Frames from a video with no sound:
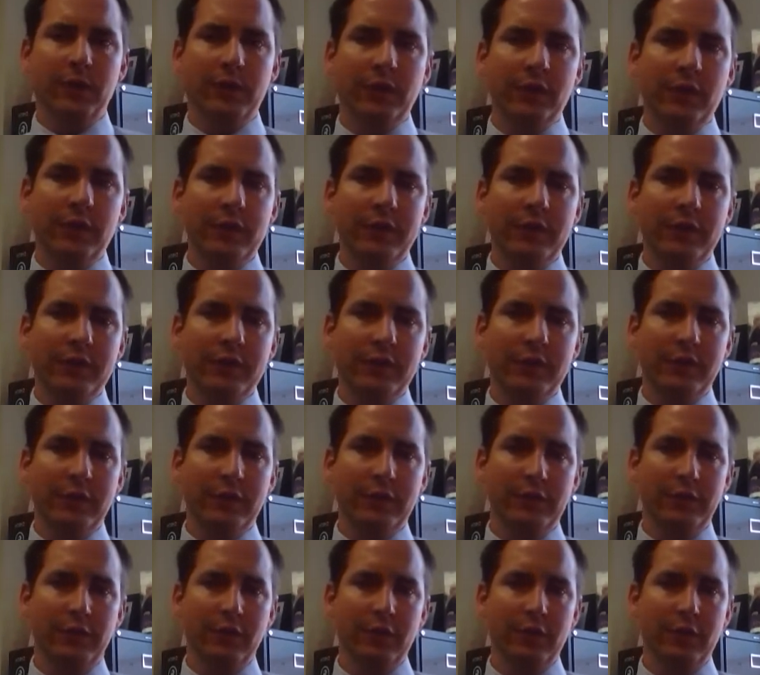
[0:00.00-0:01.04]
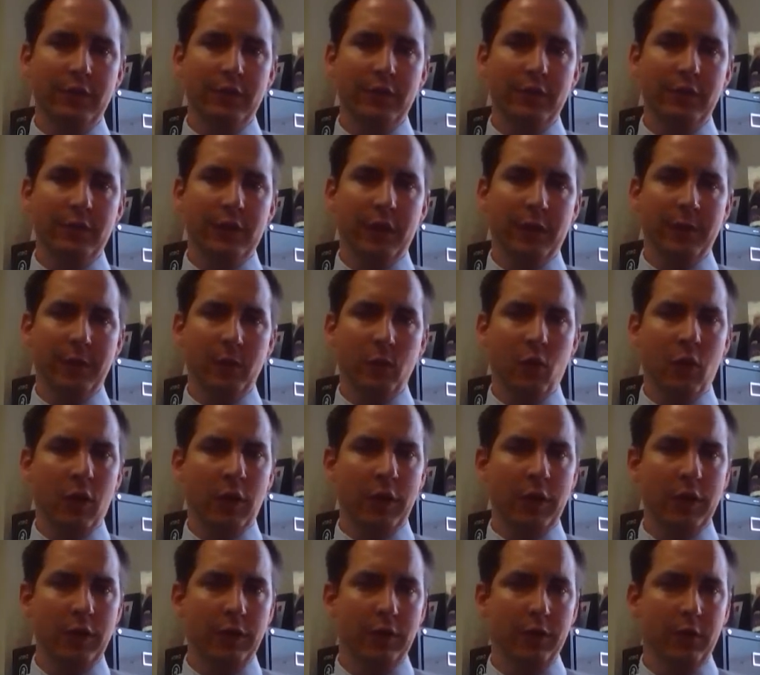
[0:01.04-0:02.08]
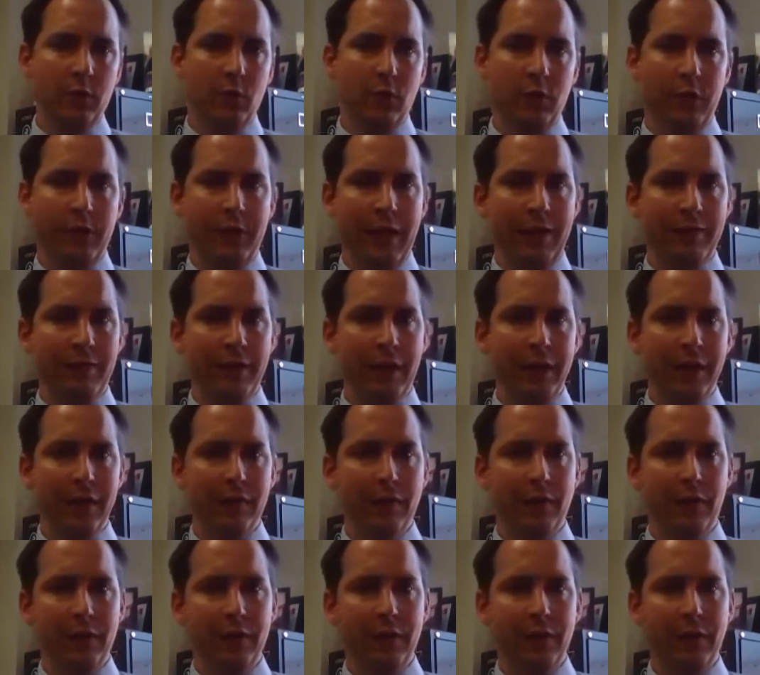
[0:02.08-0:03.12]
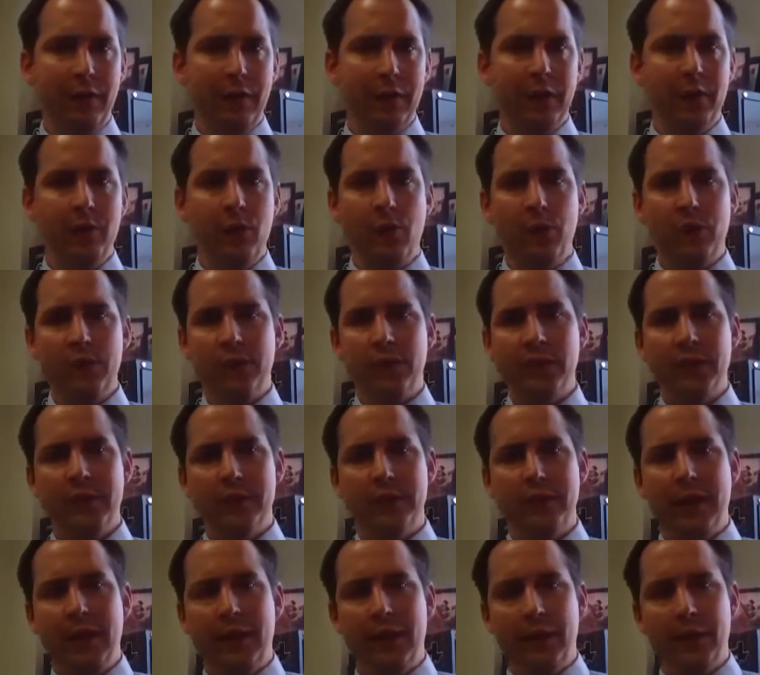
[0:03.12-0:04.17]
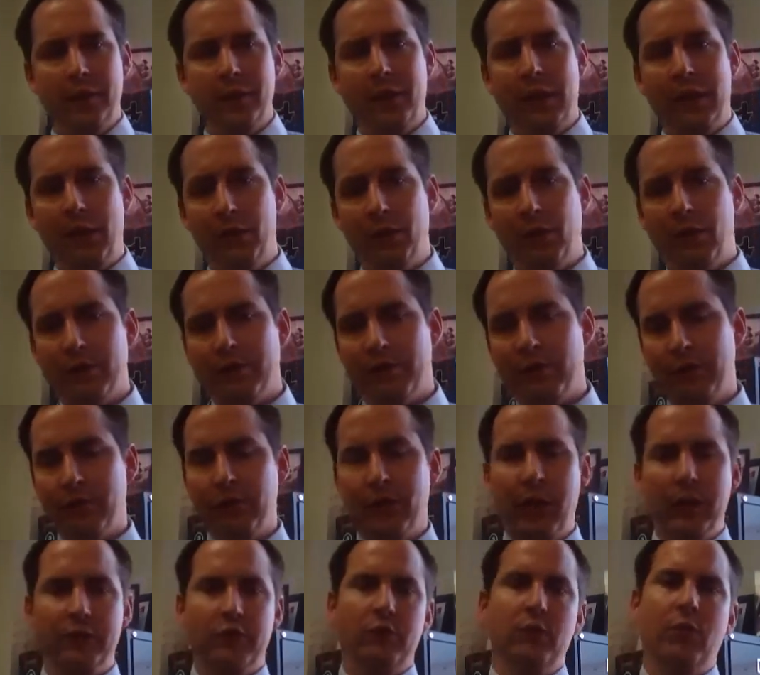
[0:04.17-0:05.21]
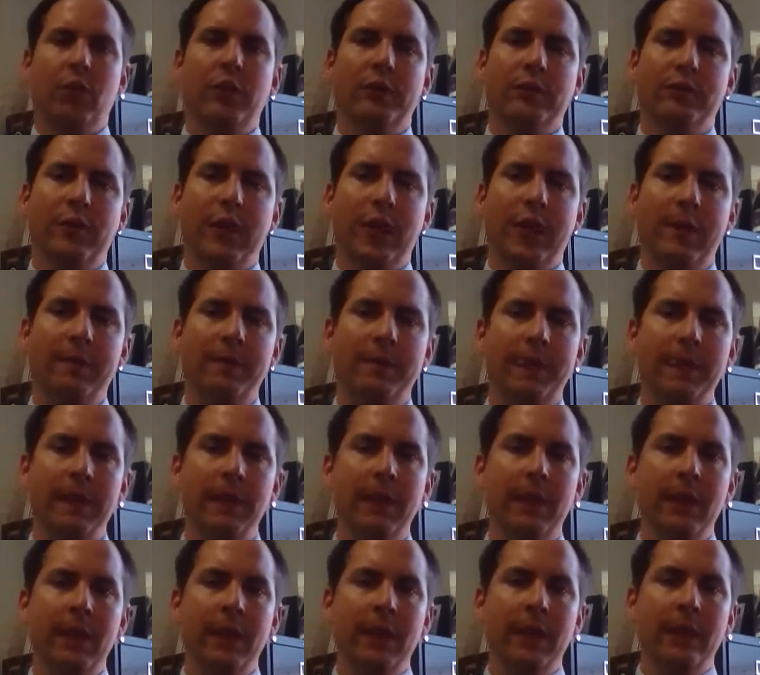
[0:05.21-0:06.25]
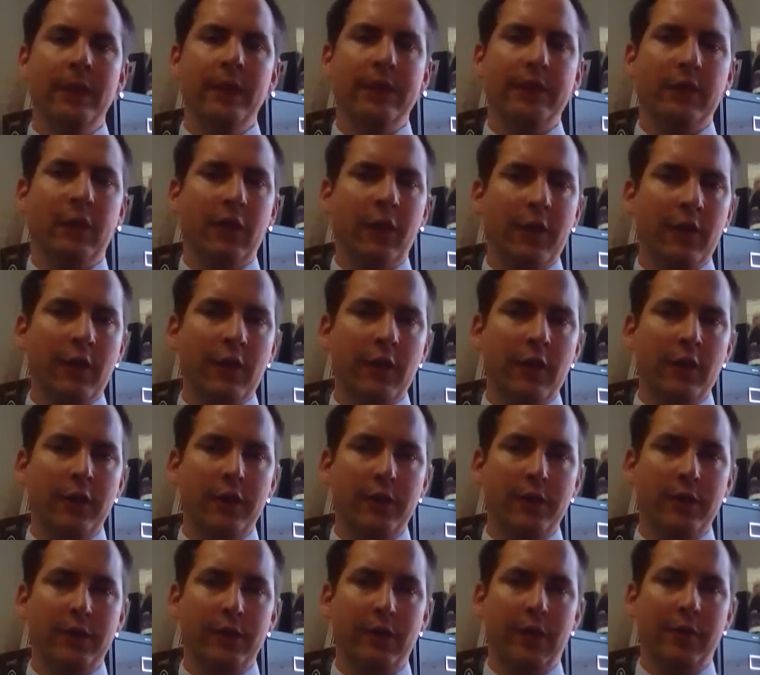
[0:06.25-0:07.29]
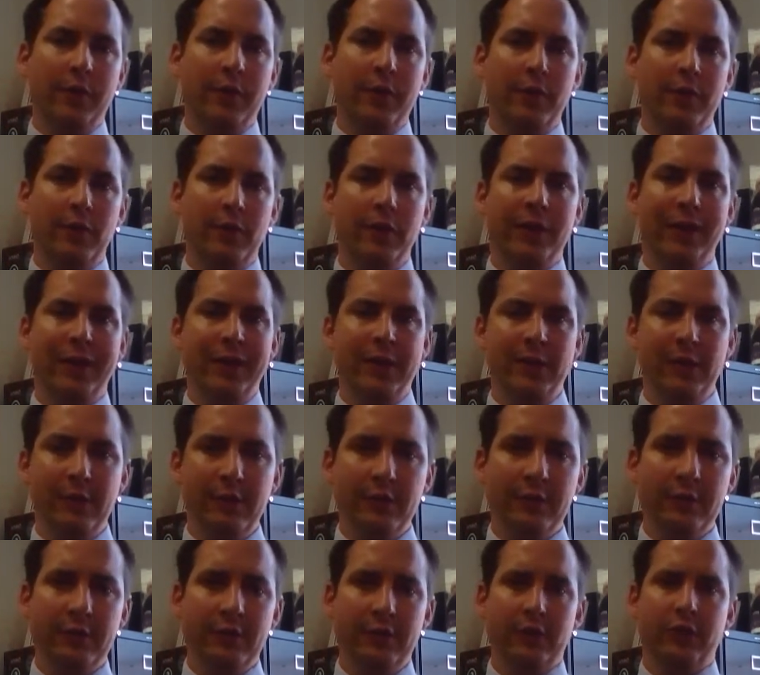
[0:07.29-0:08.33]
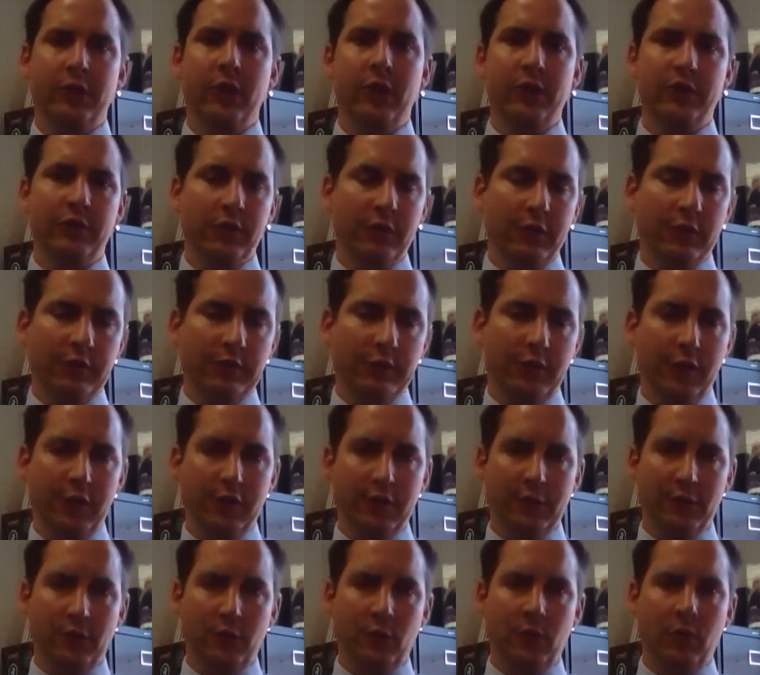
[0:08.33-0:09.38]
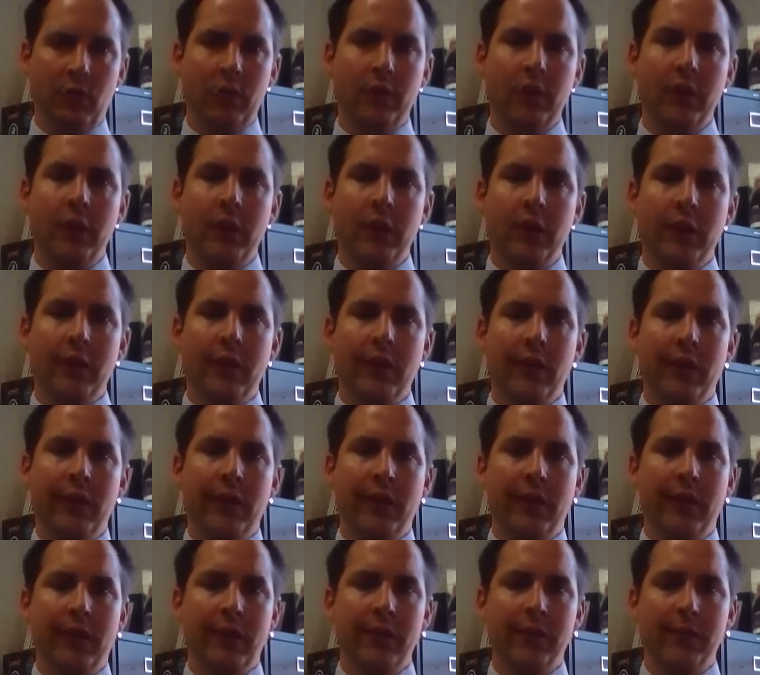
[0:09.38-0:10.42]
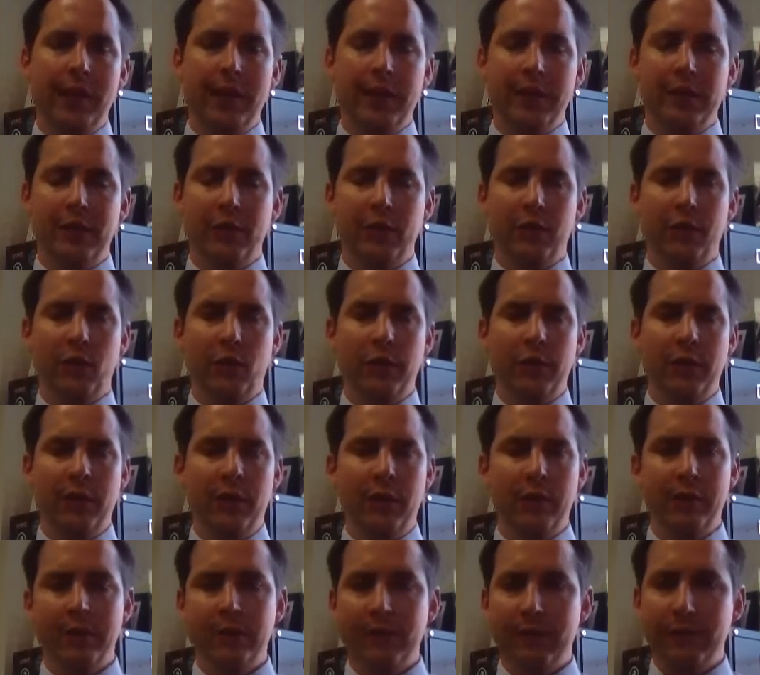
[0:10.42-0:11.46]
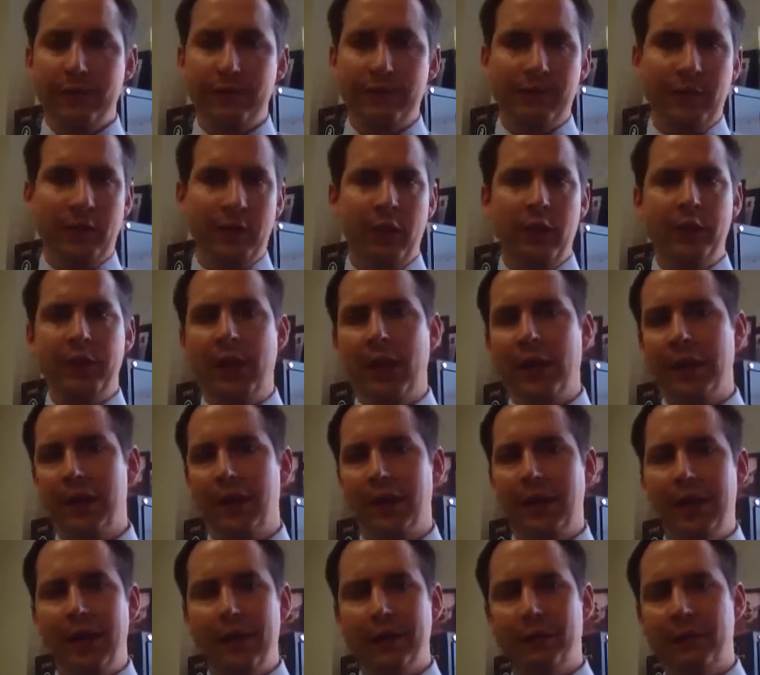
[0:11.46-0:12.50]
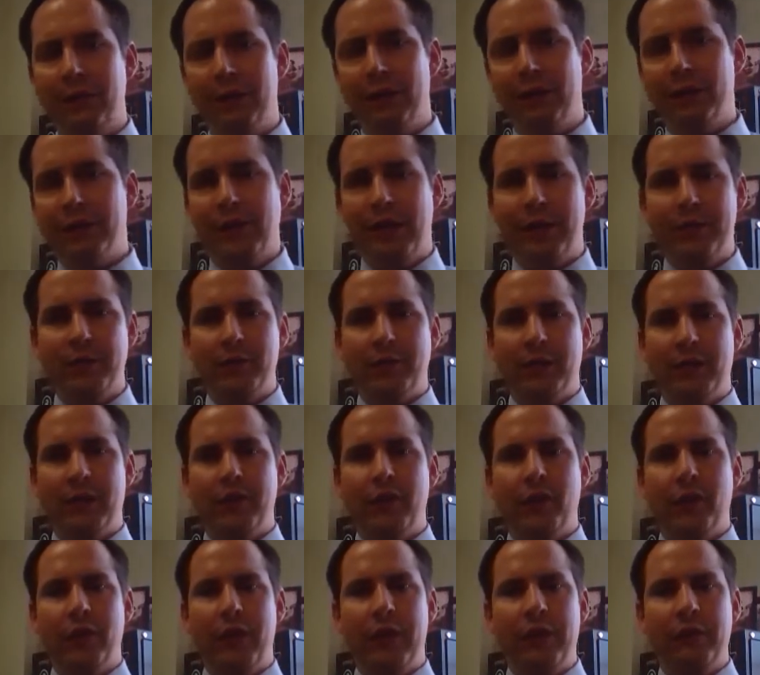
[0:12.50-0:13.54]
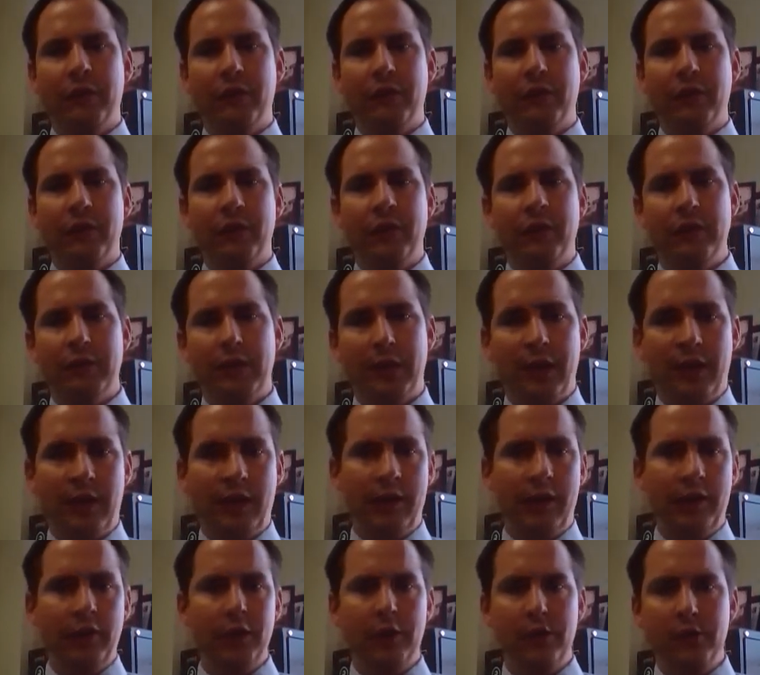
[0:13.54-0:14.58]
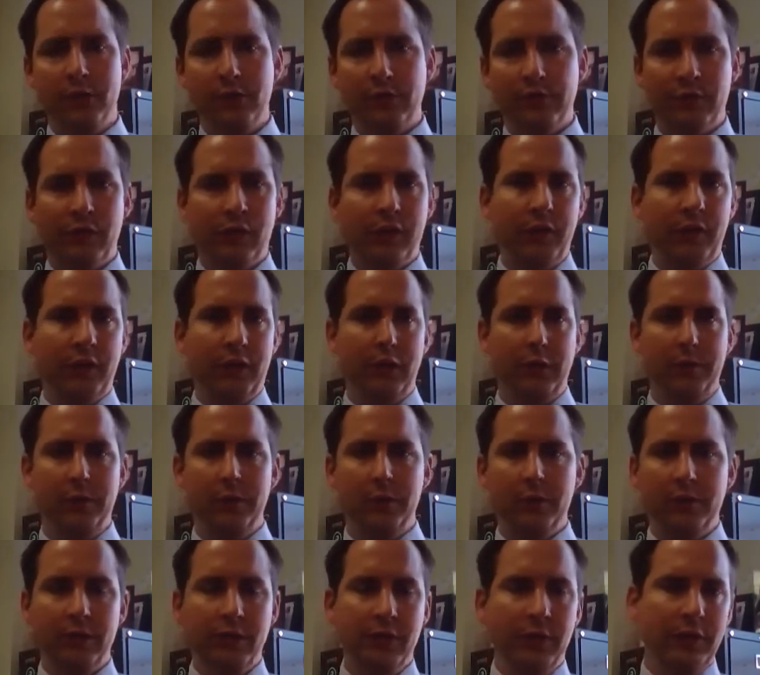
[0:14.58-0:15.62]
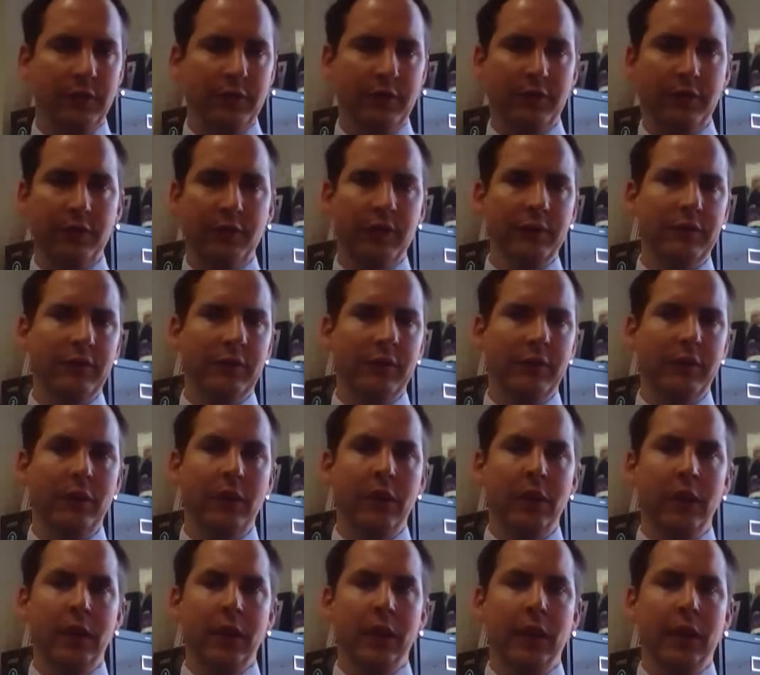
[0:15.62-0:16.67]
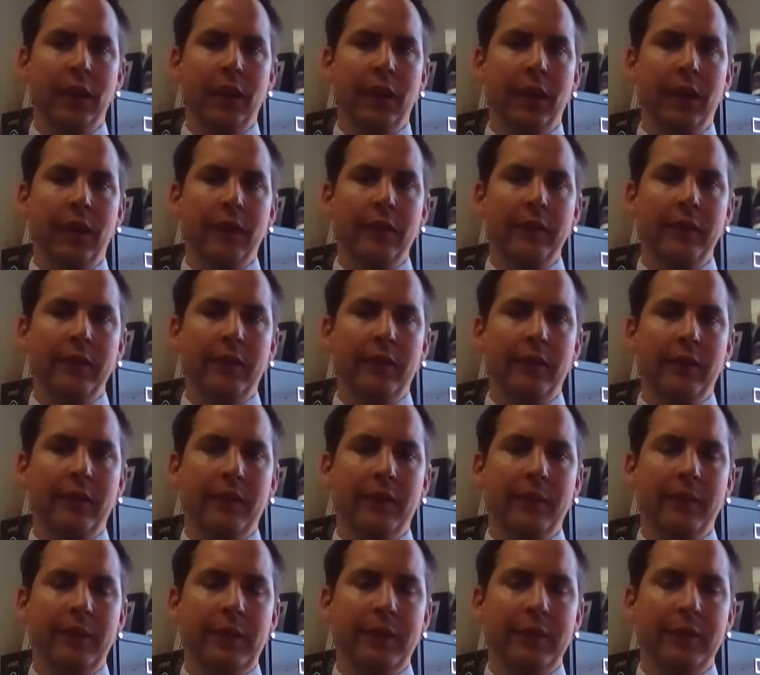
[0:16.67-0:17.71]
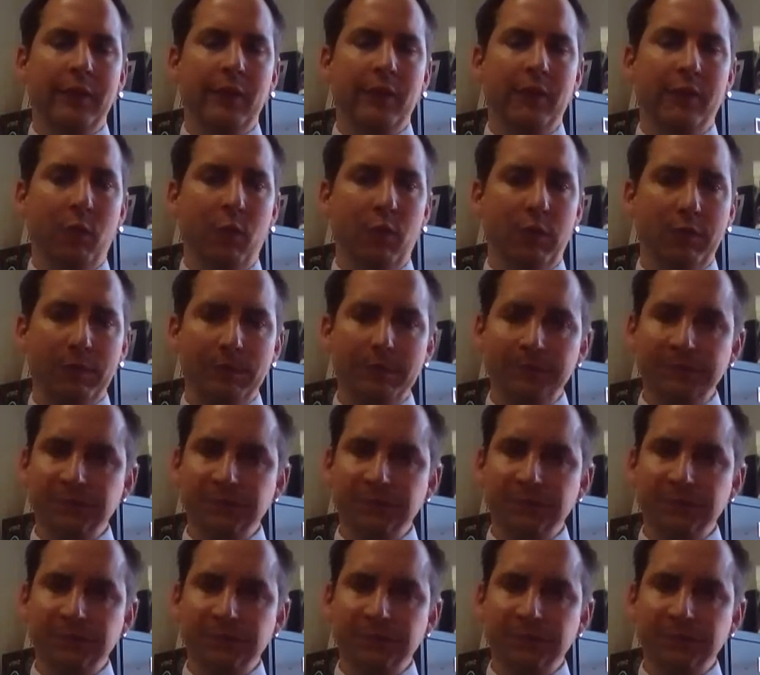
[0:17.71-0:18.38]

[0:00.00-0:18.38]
videos that show you, kind of me walking you through where to navigate it for everything in the courses. I would also advise you watch that. The third introductory assignment is you're going to introduce yourself through the discussion board and so forth. And an online class, oftentimes you kind of feel isolated, and kind of introduce yourself kind of helps you get to know other students and so forth.